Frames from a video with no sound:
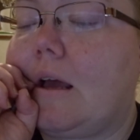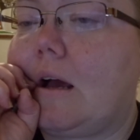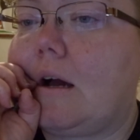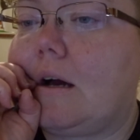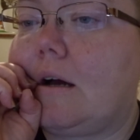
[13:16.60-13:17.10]

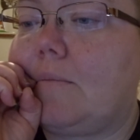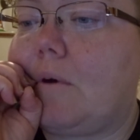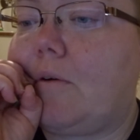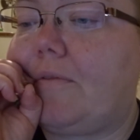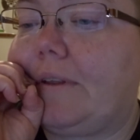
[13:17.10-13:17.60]
Um,
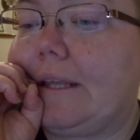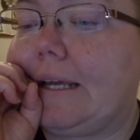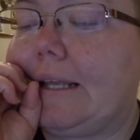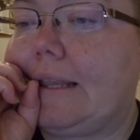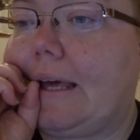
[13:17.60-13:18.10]

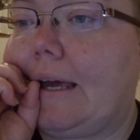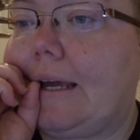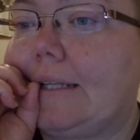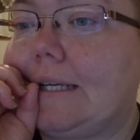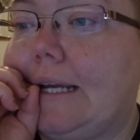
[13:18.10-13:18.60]
hopefully
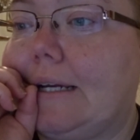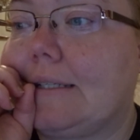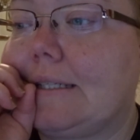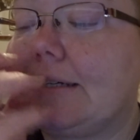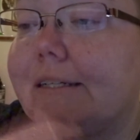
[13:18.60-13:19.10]
they take
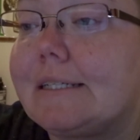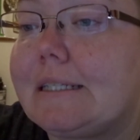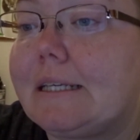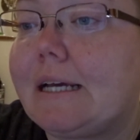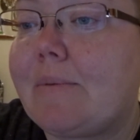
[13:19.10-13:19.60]
us
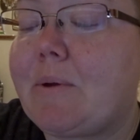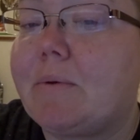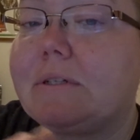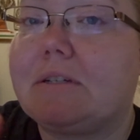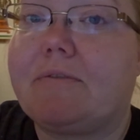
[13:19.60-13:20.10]
seriously. I mean,
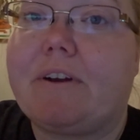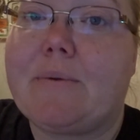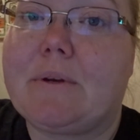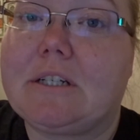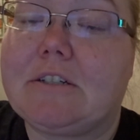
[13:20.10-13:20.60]
we're still very
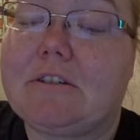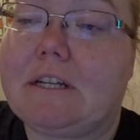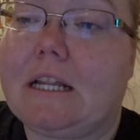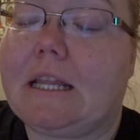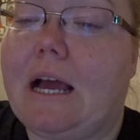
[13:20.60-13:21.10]
much
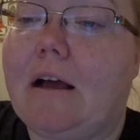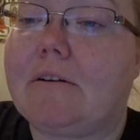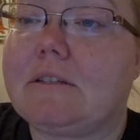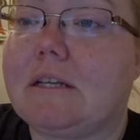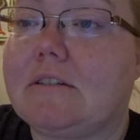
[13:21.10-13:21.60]
interested in the
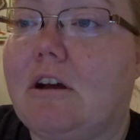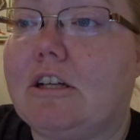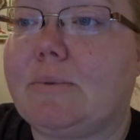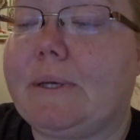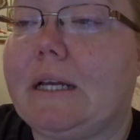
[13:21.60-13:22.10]
house as long
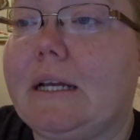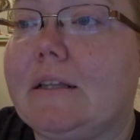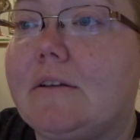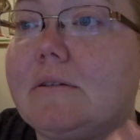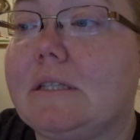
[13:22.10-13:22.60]
as we can
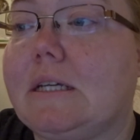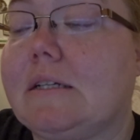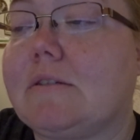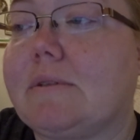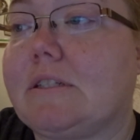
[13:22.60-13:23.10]
get those
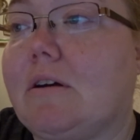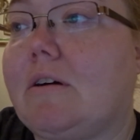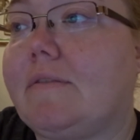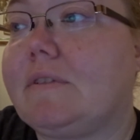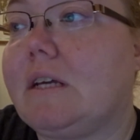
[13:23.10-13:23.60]
things
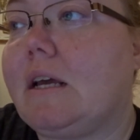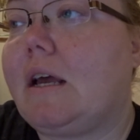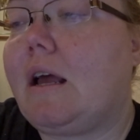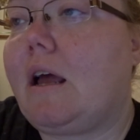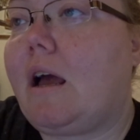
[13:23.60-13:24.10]
resolved.
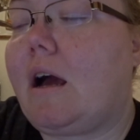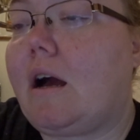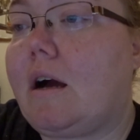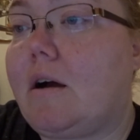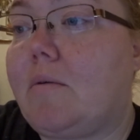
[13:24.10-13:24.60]

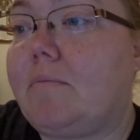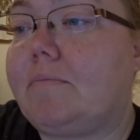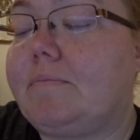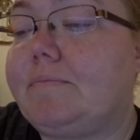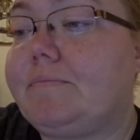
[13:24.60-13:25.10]

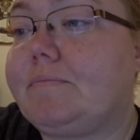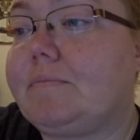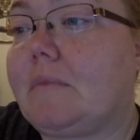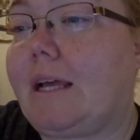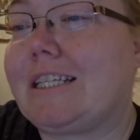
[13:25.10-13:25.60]
Um,
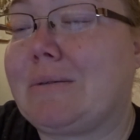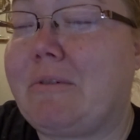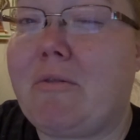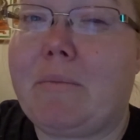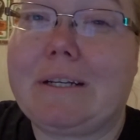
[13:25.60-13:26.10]
like some
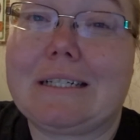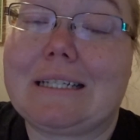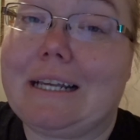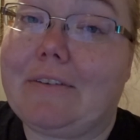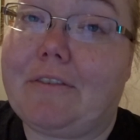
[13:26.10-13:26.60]
of them we just
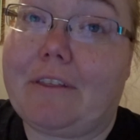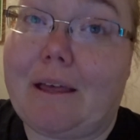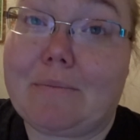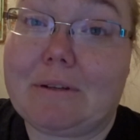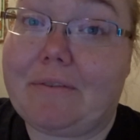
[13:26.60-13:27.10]
need for
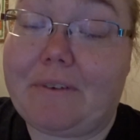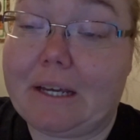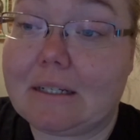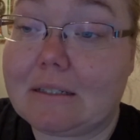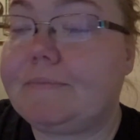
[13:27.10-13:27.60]
them to
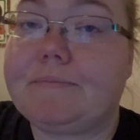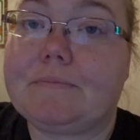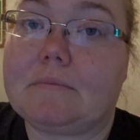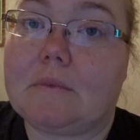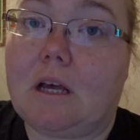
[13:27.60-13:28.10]
fix,
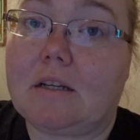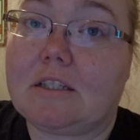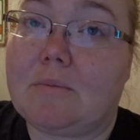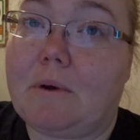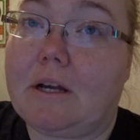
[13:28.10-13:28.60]
not
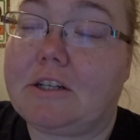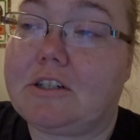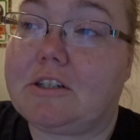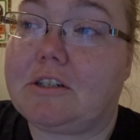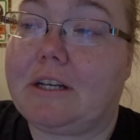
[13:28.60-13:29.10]
so
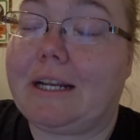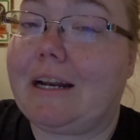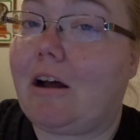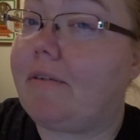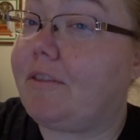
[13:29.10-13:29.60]
much
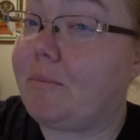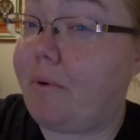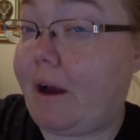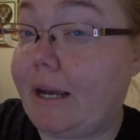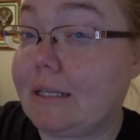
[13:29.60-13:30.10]
needed off the
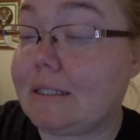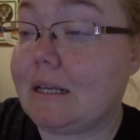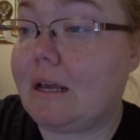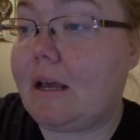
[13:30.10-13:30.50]
price,